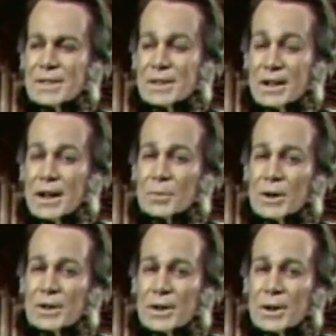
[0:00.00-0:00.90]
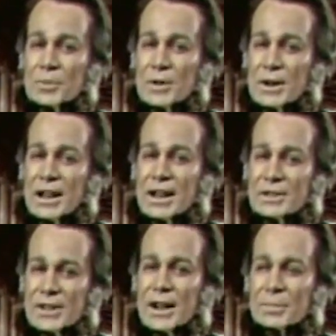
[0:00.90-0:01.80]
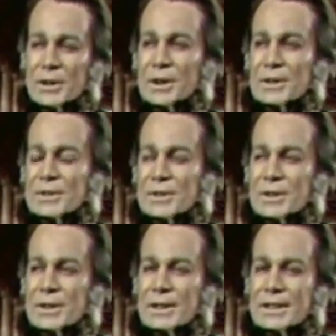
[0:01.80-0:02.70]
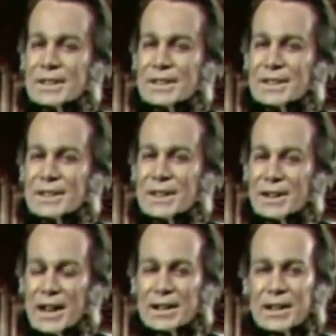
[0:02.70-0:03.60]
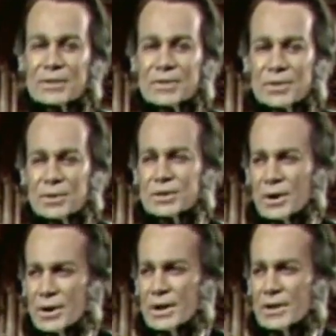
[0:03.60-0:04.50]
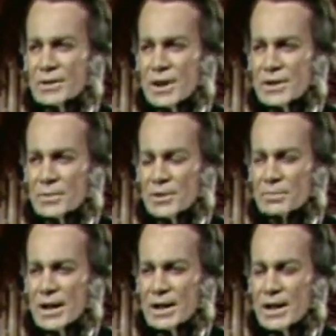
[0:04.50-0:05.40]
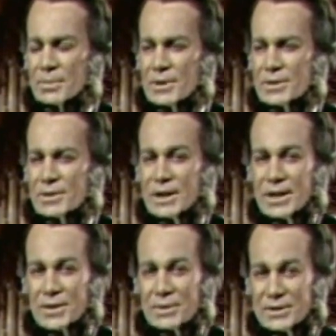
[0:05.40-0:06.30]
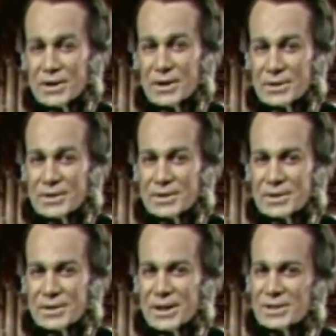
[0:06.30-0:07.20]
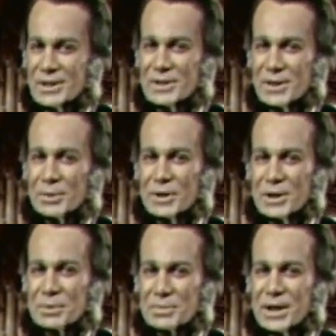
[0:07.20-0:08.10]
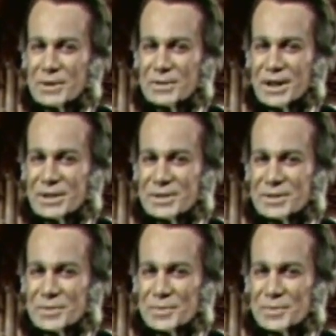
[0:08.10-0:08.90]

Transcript: the time will come when I shall be understood, and I leave to futurity the judgment of my labors and the results as they shall become manifest.